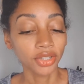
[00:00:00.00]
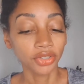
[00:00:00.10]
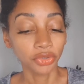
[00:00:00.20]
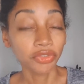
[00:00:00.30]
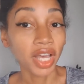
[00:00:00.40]

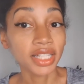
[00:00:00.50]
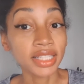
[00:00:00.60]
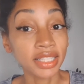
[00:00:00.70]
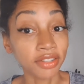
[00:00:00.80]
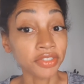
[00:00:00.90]
you've got
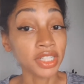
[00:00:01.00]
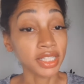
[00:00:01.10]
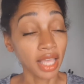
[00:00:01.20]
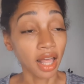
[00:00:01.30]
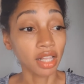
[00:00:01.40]
stuff to
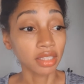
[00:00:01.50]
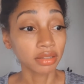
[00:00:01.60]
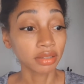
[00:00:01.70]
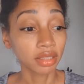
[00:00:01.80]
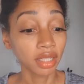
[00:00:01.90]

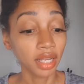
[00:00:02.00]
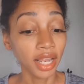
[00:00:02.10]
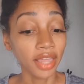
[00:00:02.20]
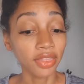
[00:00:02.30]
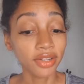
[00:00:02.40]
sell,
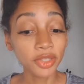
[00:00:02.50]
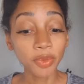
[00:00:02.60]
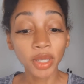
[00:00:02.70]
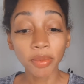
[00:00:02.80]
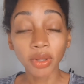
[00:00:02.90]
and there's
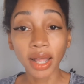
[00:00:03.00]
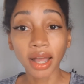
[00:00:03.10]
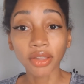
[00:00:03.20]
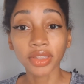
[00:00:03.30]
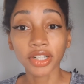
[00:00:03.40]
people
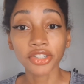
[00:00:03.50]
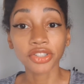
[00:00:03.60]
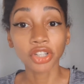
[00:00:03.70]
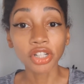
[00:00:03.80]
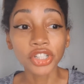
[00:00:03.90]
out there
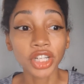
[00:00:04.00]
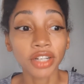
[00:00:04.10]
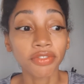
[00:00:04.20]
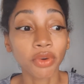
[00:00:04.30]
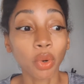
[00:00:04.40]

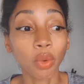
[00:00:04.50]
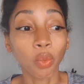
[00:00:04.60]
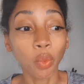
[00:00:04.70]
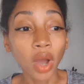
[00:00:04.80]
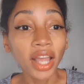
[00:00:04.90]
searching
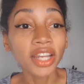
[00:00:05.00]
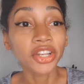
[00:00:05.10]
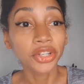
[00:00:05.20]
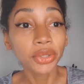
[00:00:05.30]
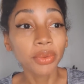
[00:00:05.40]
for what
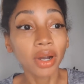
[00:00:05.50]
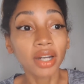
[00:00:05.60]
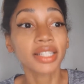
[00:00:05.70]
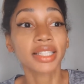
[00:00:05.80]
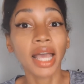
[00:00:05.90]
you
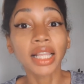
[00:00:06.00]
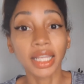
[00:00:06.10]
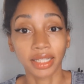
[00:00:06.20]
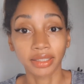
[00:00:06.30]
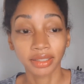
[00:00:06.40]
are
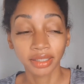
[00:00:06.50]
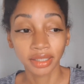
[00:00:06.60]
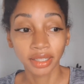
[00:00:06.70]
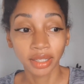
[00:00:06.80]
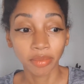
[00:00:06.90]
selling.
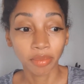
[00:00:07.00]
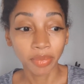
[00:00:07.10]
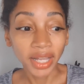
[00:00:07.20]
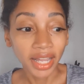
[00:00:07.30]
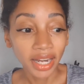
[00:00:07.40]

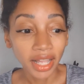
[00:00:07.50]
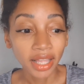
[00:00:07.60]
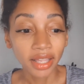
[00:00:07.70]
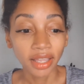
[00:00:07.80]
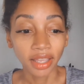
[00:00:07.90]
But
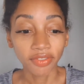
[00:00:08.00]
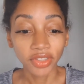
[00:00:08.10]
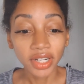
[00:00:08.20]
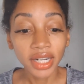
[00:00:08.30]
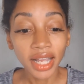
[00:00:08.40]
if
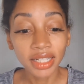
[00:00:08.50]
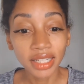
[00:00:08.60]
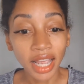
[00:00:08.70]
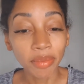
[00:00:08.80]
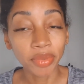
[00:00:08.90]
they're not
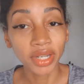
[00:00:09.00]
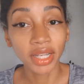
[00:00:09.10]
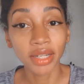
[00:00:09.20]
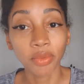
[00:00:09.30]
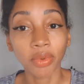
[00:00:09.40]
typing
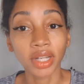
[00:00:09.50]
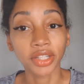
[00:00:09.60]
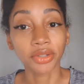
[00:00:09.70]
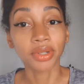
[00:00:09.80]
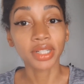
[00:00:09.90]
in
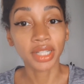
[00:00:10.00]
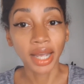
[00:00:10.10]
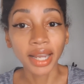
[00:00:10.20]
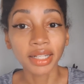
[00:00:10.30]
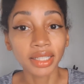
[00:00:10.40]
what your
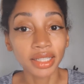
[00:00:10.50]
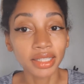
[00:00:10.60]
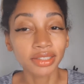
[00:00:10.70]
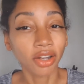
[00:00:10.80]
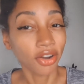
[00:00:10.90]
title
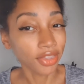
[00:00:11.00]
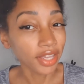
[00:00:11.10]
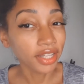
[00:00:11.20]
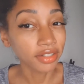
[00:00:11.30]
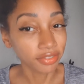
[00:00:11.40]
is, are
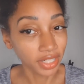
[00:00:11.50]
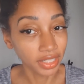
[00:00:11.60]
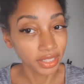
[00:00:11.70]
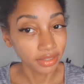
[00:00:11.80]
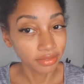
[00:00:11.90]
they going to
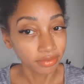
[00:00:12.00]
find it?